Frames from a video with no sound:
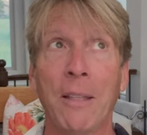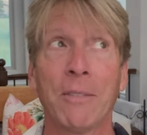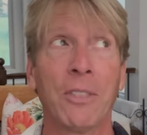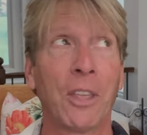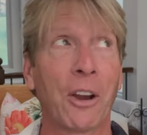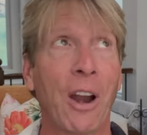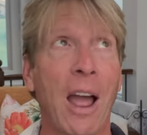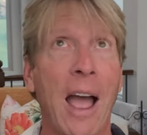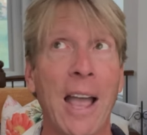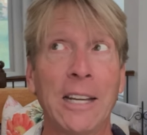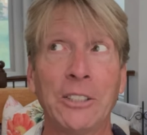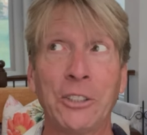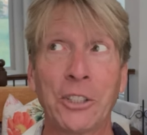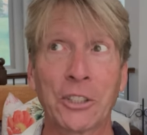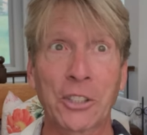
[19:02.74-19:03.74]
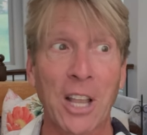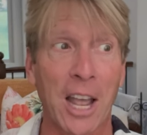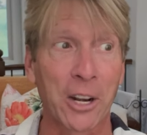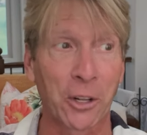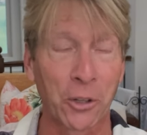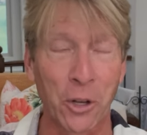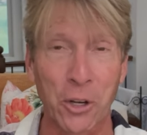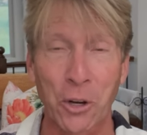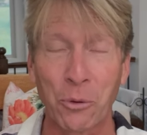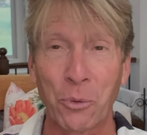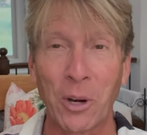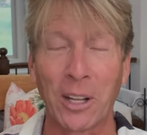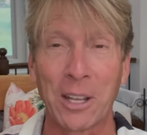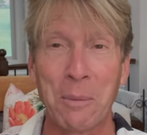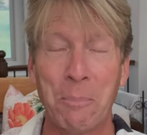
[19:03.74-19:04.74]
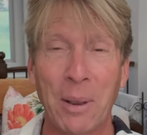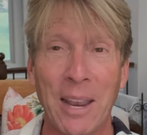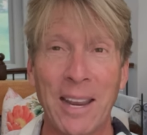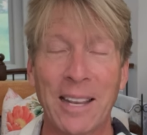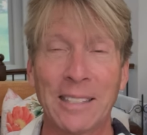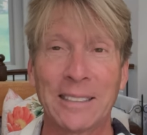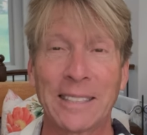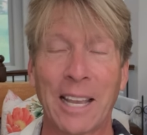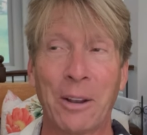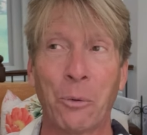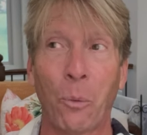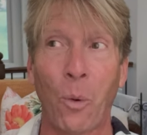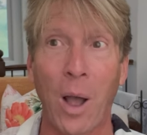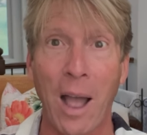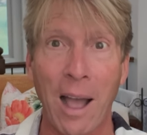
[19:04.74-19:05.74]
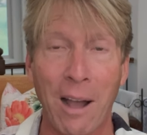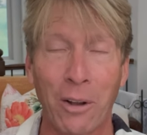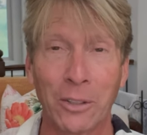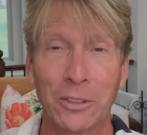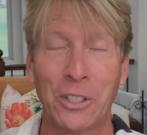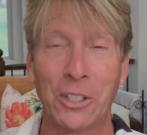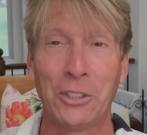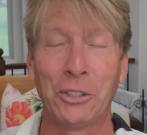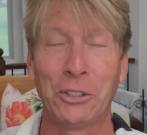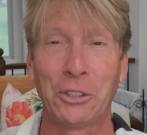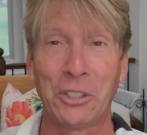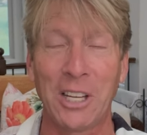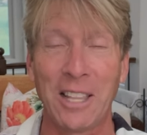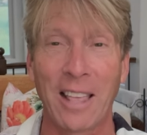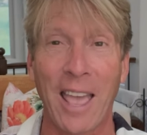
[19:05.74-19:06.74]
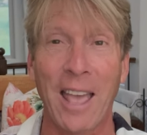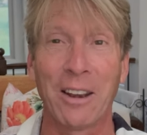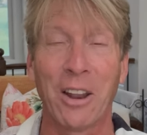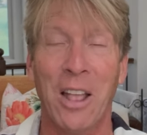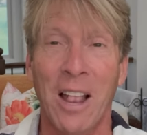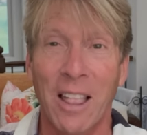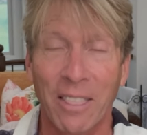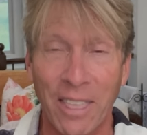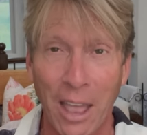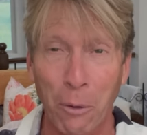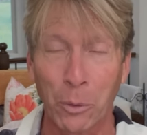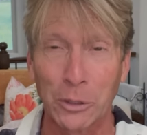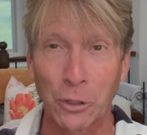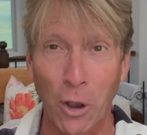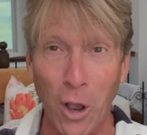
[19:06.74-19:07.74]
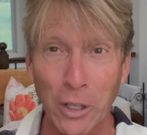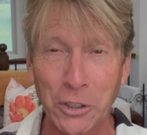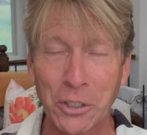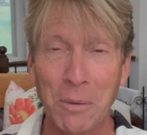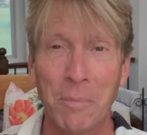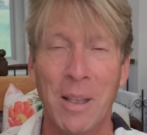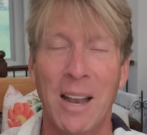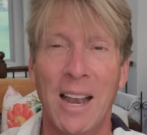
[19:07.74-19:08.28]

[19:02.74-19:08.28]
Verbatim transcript: and their eyes just kind of looking really big and saying, wow, did you see that? That was awesome.